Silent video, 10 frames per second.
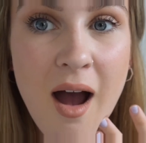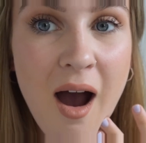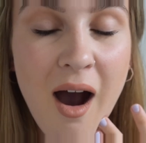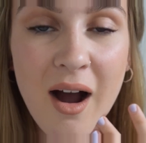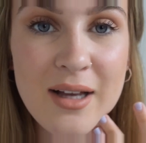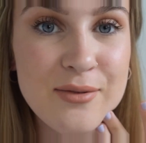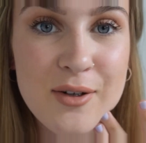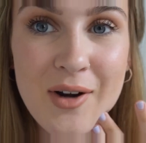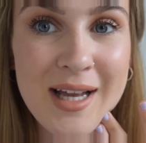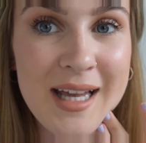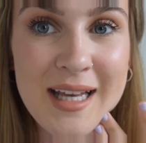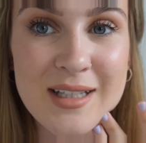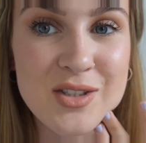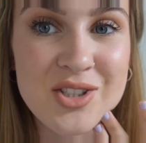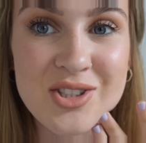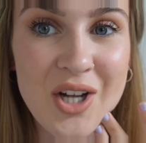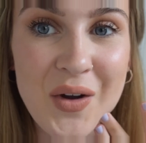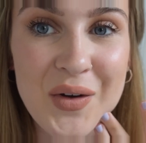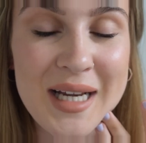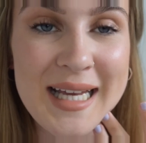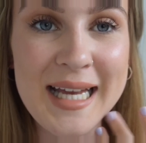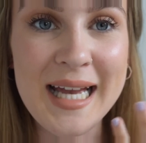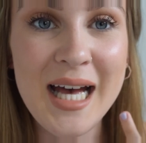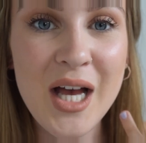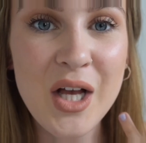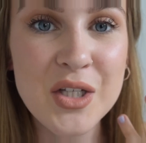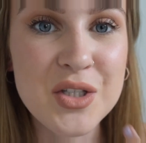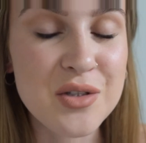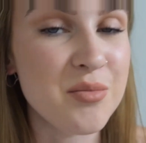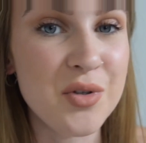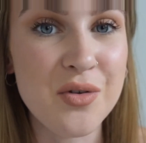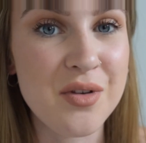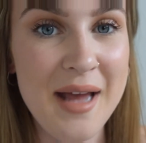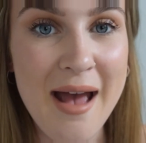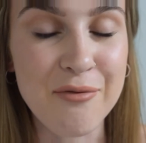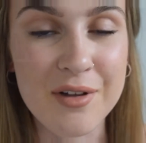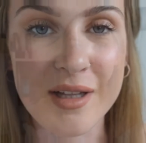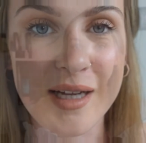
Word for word: I feel like it has just totally smoothed everything